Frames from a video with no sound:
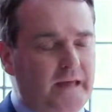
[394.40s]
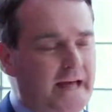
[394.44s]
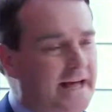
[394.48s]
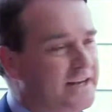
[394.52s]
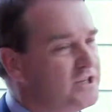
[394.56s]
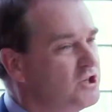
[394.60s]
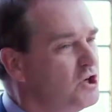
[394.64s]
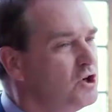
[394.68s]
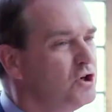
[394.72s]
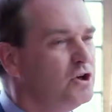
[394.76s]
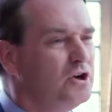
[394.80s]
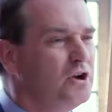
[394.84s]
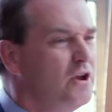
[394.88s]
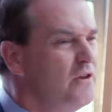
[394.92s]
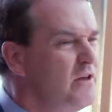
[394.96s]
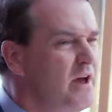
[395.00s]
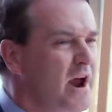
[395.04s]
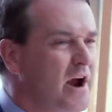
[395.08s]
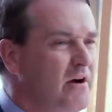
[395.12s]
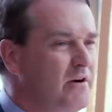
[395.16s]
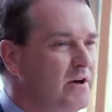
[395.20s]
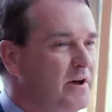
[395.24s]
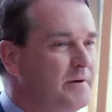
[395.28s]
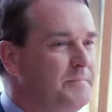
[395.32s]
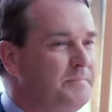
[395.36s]
And to look at another
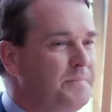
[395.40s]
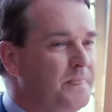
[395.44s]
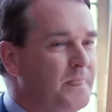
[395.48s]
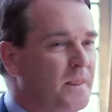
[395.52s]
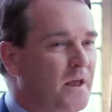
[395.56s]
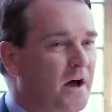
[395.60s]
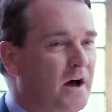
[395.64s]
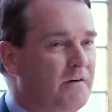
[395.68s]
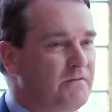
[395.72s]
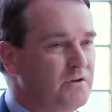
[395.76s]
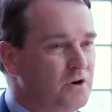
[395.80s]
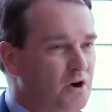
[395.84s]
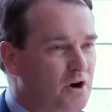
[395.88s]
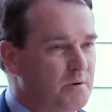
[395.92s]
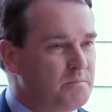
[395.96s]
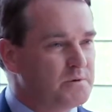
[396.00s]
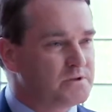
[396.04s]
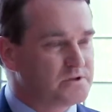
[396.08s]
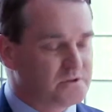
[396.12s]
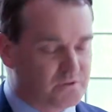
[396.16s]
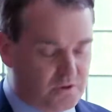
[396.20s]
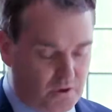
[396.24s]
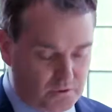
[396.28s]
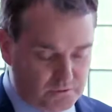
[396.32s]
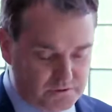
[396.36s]
area of
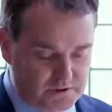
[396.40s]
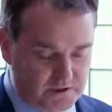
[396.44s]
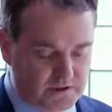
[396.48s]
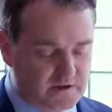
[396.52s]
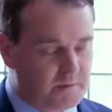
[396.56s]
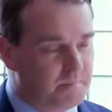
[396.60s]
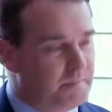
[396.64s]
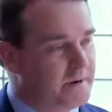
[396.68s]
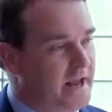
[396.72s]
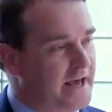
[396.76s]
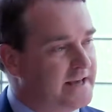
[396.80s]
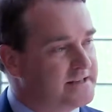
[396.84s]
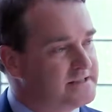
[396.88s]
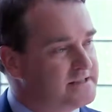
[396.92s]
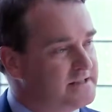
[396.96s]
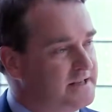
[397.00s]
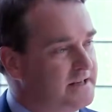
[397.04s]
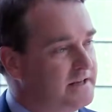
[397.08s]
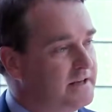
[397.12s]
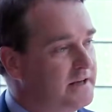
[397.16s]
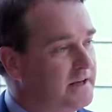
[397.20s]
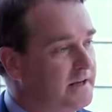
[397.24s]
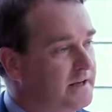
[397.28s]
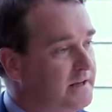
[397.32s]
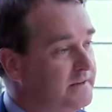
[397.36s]
enormous growth and
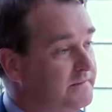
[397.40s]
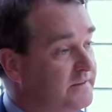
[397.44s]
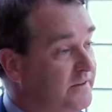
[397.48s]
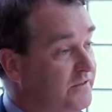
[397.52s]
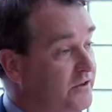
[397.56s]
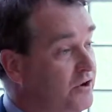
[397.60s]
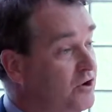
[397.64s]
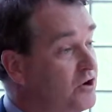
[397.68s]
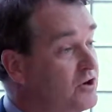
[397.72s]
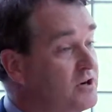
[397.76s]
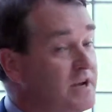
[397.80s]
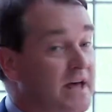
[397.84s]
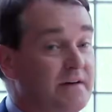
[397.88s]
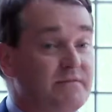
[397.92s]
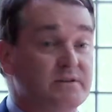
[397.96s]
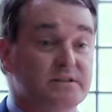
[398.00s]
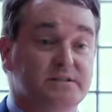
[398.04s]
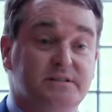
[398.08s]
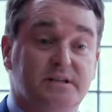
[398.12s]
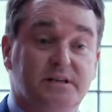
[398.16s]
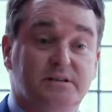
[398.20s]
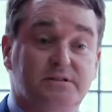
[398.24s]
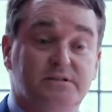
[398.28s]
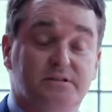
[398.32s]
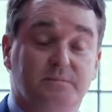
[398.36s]
complexity, the third level
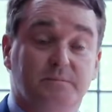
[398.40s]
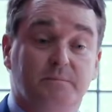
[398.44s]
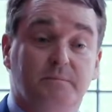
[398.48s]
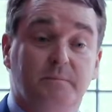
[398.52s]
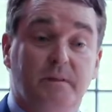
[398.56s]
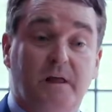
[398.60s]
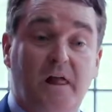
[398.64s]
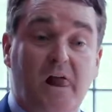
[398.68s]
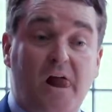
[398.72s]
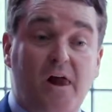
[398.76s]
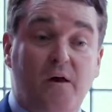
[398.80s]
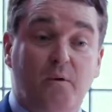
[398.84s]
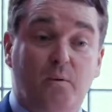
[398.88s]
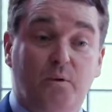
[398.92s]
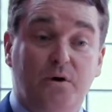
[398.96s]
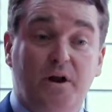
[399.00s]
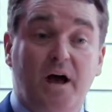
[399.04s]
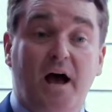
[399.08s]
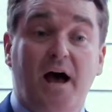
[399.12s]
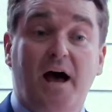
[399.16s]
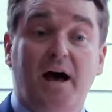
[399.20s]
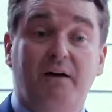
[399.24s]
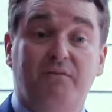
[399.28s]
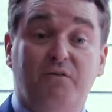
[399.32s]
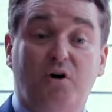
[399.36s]
system. We
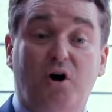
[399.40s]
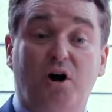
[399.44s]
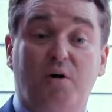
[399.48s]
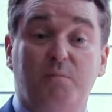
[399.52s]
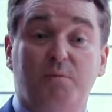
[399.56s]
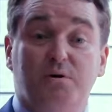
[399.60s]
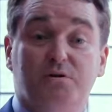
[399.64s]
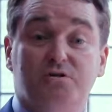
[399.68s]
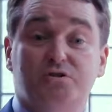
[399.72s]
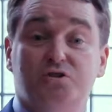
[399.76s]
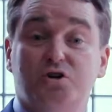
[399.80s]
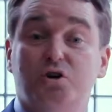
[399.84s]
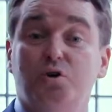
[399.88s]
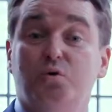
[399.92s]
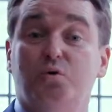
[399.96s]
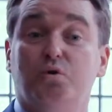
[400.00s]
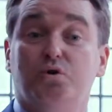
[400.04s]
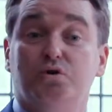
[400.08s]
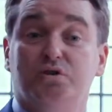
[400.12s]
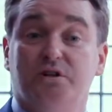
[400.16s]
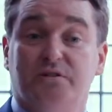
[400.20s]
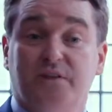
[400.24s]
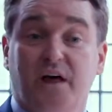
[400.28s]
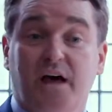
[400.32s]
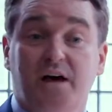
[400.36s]
now have almost
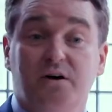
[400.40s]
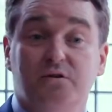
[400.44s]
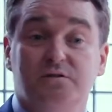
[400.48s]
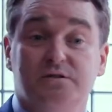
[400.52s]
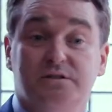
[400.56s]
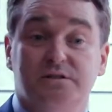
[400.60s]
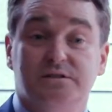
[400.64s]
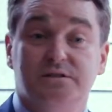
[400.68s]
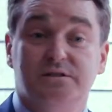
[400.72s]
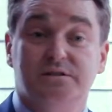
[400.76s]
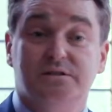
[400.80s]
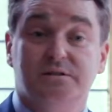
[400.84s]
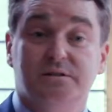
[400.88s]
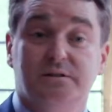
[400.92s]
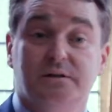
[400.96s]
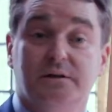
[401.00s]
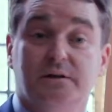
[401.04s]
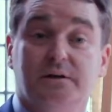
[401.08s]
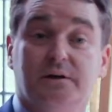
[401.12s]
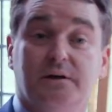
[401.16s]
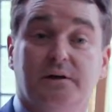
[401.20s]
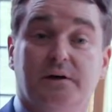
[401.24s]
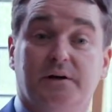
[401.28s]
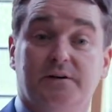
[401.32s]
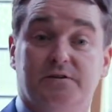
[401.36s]
200,000
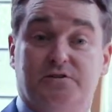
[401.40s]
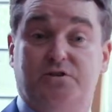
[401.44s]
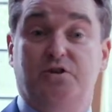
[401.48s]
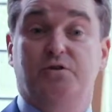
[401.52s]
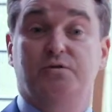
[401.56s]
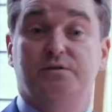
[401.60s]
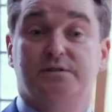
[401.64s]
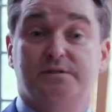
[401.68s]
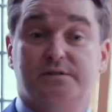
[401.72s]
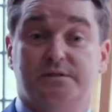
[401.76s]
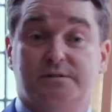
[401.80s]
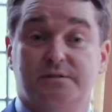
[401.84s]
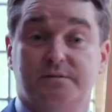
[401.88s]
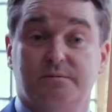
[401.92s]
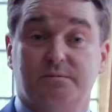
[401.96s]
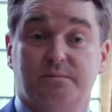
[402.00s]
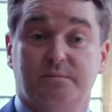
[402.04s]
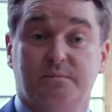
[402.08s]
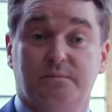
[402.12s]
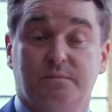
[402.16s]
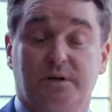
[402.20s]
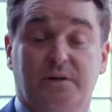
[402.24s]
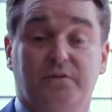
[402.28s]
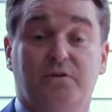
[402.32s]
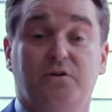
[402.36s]
students
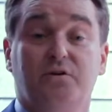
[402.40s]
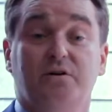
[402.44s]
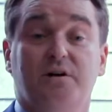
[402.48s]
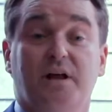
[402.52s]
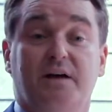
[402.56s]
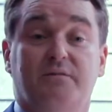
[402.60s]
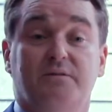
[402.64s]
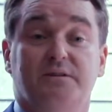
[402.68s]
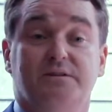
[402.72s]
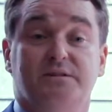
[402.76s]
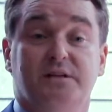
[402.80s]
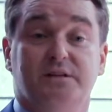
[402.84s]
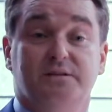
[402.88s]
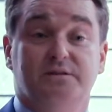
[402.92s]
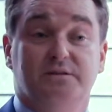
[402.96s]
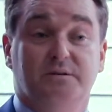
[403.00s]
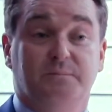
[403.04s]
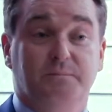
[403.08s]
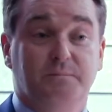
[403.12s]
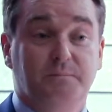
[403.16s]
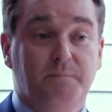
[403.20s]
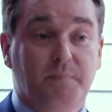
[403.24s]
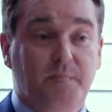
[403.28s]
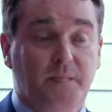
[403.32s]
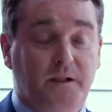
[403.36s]
within the third level
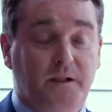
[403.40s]
system.